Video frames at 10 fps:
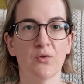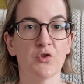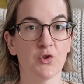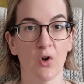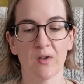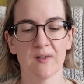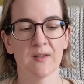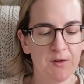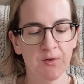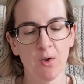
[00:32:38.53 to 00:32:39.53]

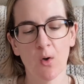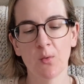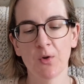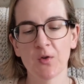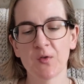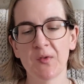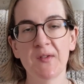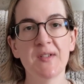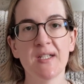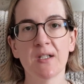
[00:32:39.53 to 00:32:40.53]
socks. So those
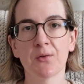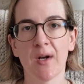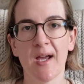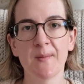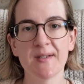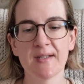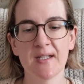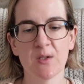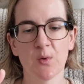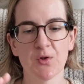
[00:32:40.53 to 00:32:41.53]
15 grams,
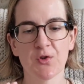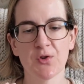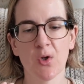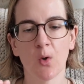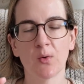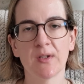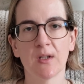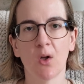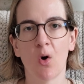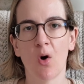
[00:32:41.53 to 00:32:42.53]
it was
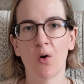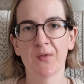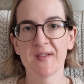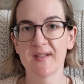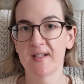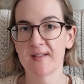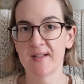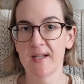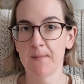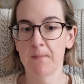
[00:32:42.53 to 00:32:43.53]
total of
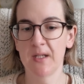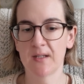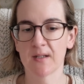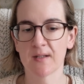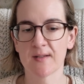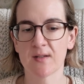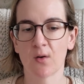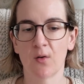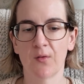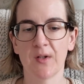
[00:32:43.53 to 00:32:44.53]
60 meters
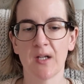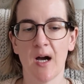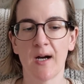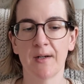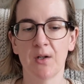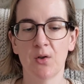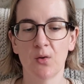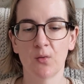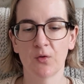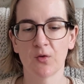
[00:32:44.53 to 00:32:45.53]
of yarn
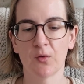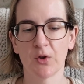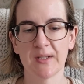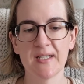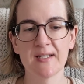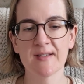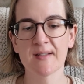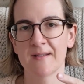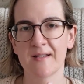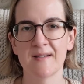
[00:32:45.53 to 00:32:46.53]
used for this.
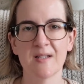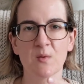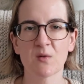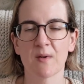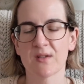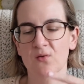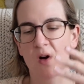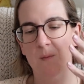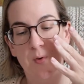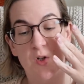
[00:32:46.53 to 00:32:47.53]
Since this was my
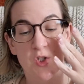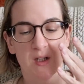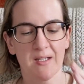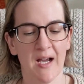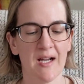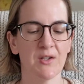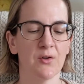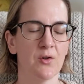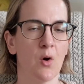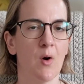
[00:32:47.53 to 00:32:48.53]
scrap project, I
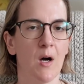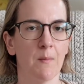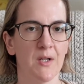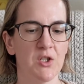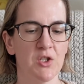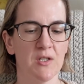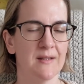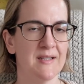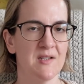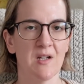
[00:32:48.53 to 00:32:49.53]
don't know how much
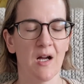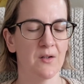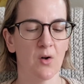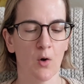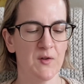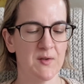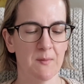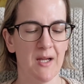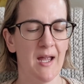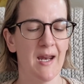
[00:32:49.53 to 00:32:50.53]
this yarn cost
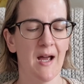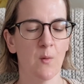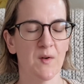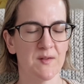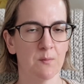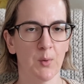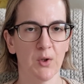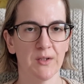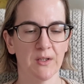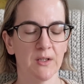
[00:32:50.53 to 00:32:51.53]
me, and I wasn't
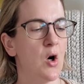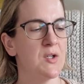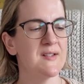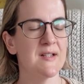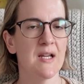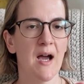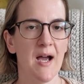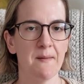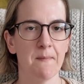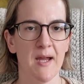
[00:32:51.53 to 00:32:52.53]
bothered. Honestly,
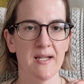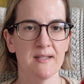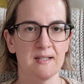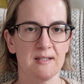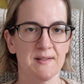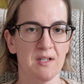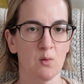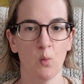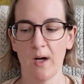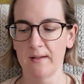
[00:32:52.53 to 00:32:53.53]
I made this
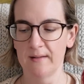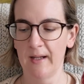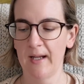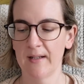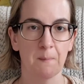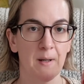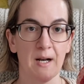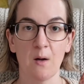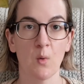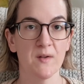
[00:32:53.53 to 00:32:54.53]
in 1 day, but
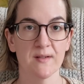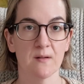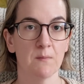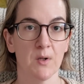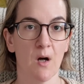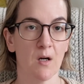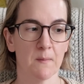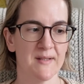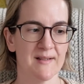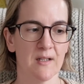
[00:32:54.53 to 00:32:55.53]
I wasn't
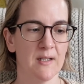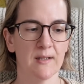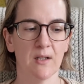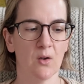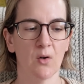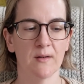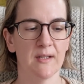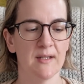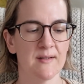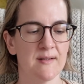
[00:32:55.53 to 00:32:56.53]
monogamously knitting on
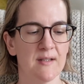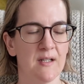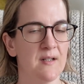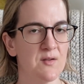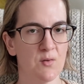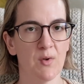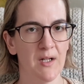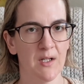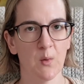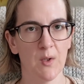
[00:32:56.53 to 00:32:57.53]
this. It is
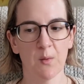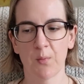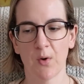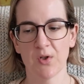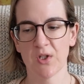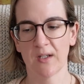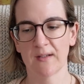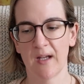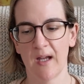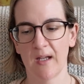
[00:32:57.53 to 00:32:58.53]
really quick
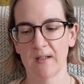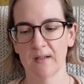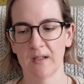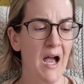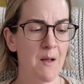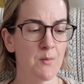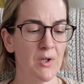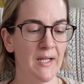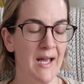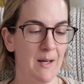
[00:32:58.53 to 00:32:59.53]
project and I'm
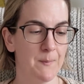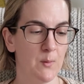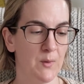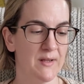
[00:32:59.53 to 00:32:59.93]
really happy with